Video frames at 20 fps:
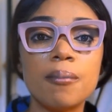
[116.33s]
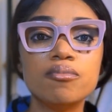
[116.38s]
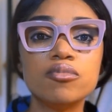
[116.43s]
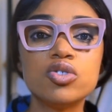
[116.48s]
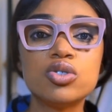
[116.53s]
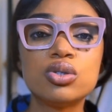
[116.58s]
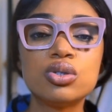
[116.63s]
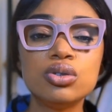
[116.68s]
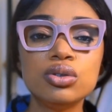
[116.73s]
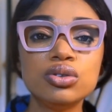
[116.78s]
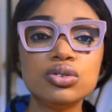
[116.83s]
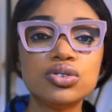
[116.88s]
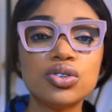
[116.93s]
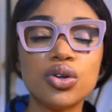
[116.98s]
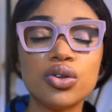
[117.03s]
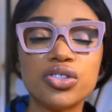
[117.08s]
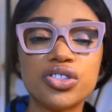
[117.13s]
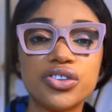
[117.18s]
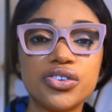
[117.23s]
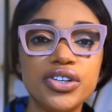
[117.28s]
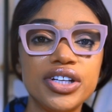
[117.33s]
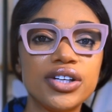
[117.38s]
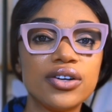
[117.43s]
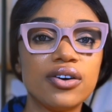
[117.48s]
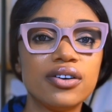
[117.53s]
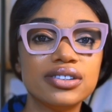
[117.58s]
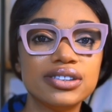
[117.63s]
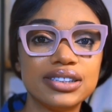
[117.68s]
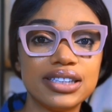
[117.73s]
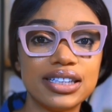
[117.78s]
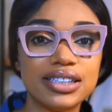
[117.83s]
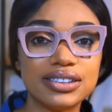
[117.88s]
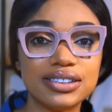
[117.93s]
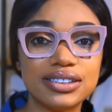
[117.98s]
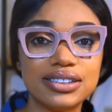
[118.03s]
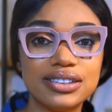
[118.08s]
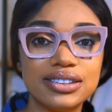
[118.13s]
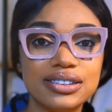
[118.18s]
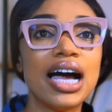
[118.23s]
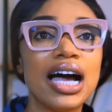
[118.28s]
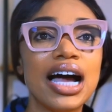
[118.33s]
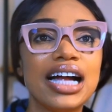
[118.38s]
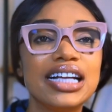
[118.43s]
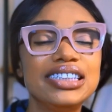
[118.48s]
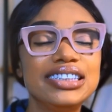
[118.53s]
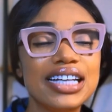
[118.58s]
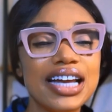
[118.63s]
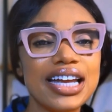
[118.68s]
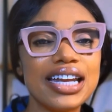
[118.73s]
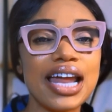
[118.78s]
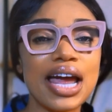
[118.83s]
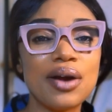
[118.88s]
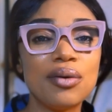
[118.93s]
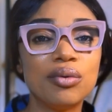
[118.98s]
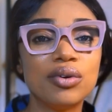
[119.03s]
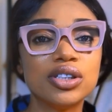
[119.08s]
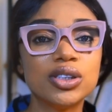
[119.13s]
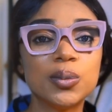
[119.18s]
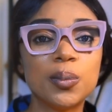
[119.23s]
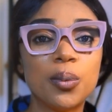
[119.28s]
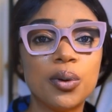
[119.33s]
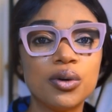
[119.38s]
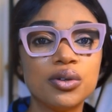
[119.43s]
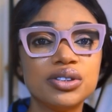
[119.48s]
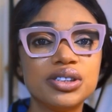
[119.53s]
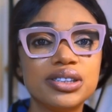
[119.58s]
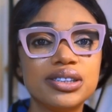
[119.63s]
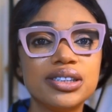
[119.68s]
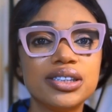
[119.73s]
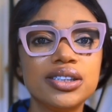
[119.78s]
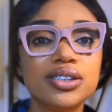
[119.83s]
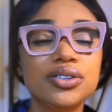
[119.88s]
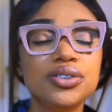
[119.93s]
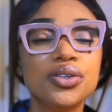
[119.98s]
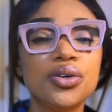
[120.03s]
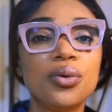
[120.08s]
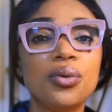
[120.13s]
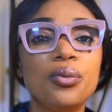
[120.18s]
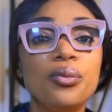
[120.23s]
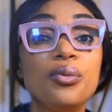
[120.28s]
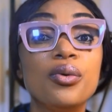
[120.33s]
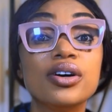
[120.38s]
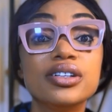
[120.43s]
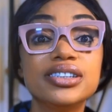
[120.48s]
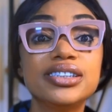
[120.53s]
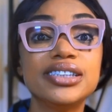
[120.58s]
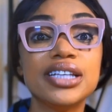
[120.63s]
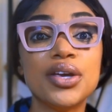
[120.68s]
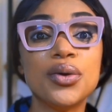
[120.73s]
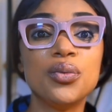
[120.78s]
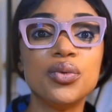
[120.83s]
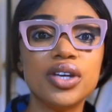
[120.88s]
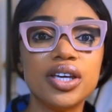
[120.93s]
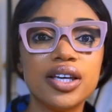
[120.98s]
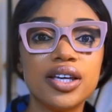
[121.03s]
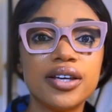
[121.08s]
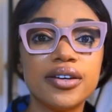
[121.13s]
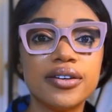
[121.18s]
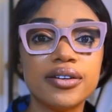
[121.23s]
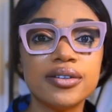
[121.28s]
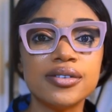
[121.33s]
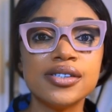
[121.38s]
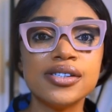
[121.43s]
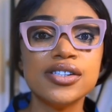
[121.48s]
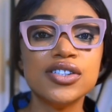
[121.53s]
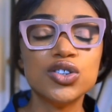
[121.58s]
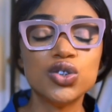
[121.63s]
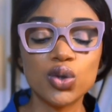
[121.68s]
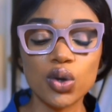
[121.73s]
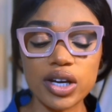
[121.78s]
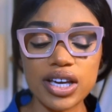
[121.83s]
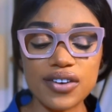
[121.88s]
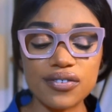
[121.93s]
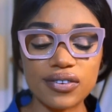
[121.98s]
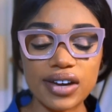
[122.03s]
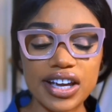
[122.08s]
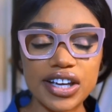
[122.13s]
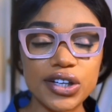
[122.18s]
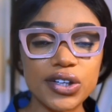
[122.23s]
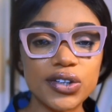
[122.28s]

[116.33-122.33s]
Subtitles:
2 to 3 contents, and then I was posting once a week. So if I